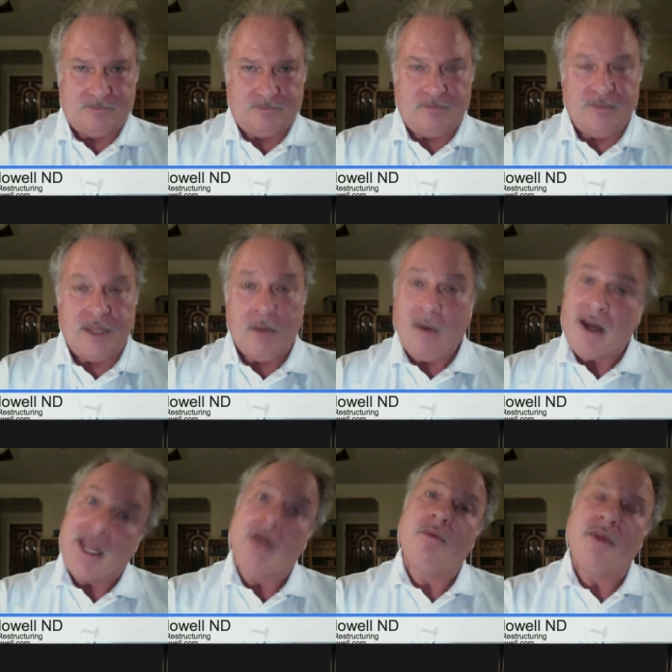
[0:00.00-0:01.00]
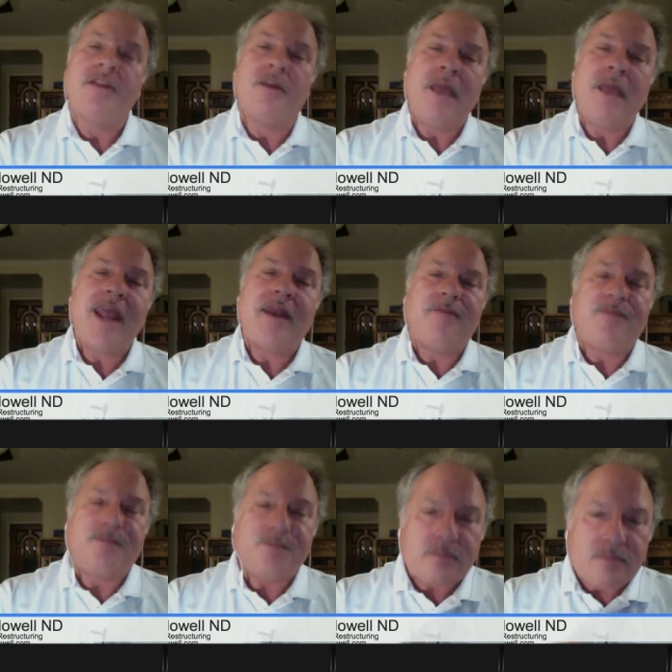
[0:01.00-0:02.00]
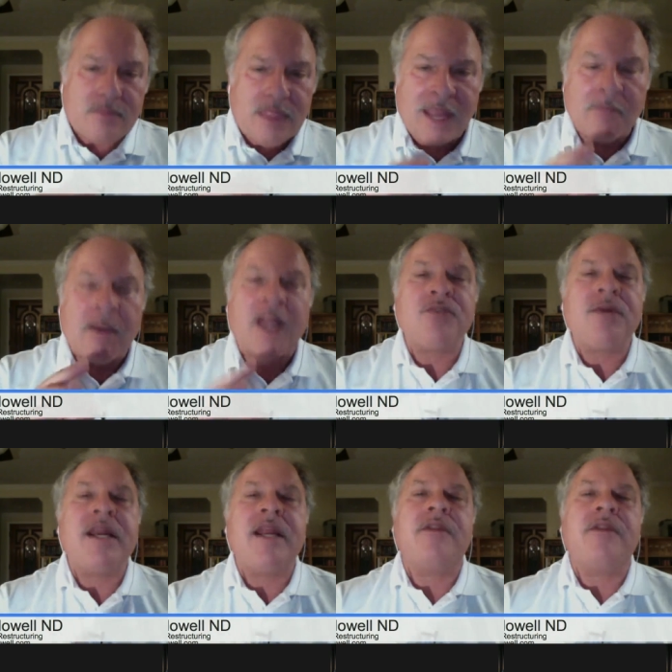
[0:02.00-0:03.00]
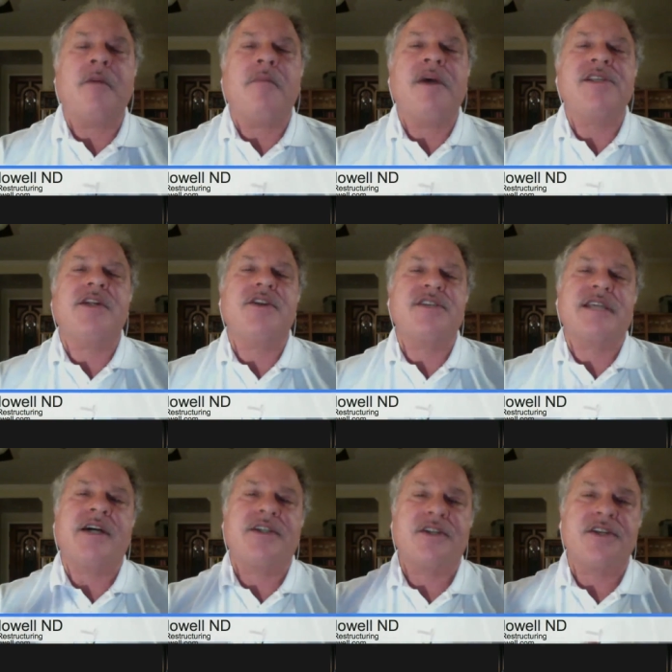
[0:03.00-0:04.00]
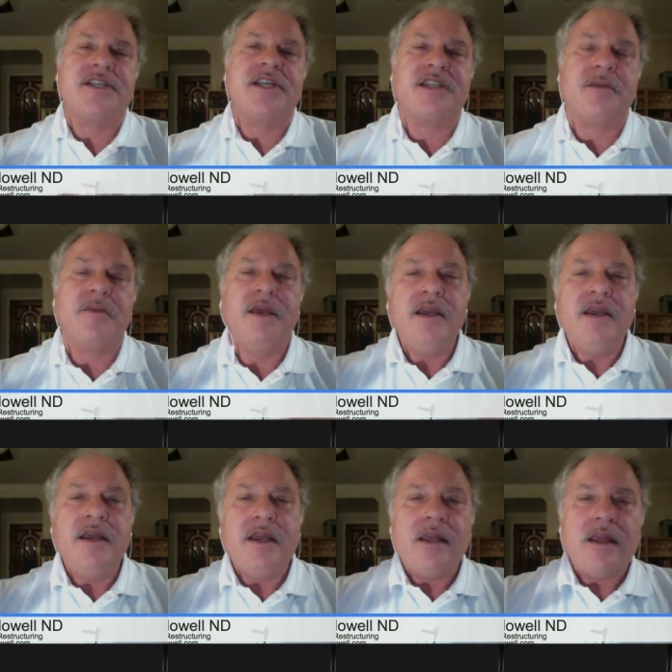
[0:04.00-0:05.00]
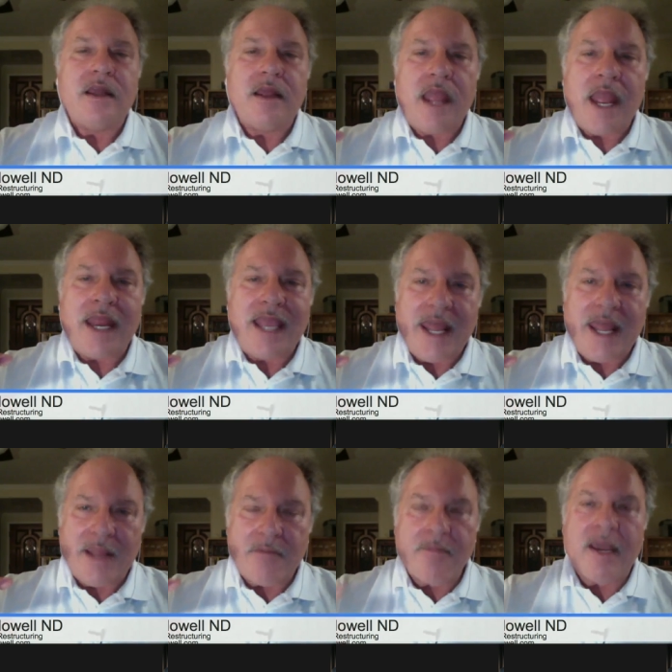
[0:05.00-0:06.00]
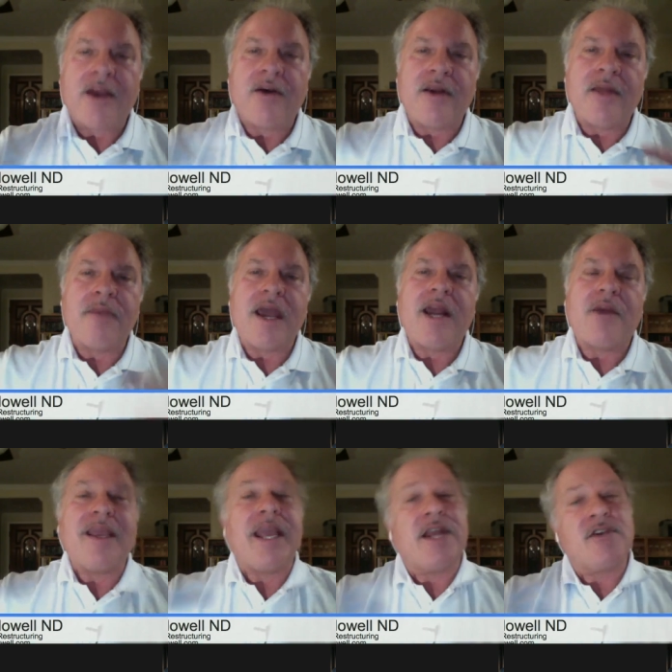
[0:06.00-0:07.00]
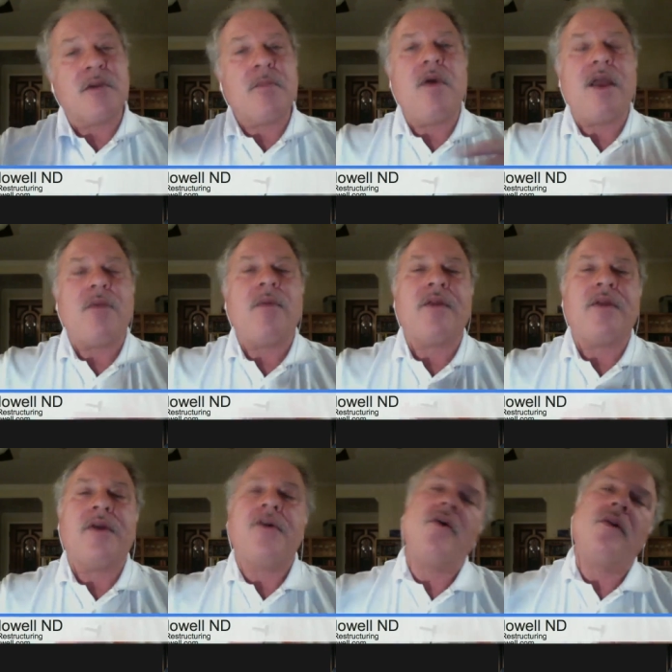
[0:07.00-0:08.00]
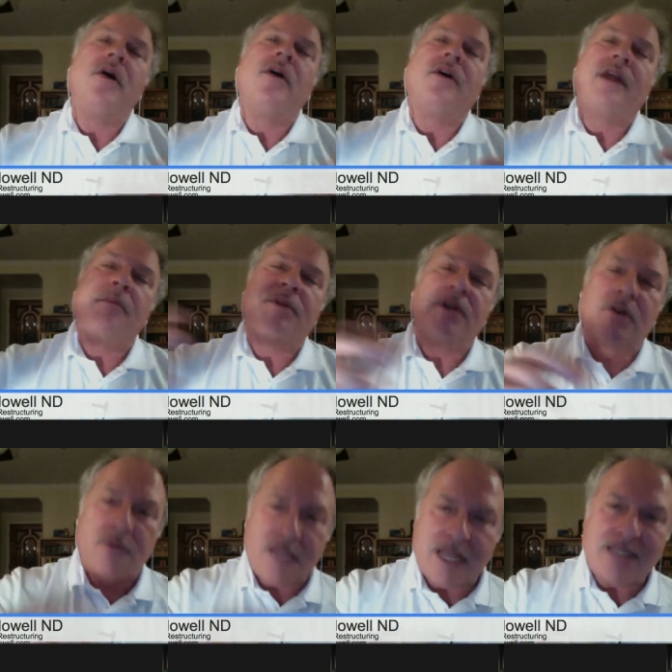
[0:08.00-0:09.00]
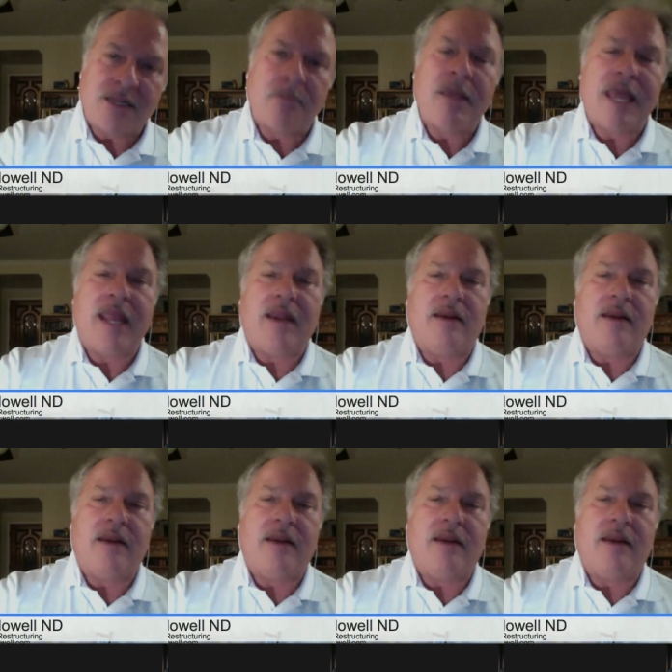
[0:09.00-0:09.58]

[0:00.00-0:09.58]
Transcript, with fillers: They want to get rid of the pain, and by treating their musculoskeletal system and getting it better and better, we get to a point where they're no longer able to create the pain,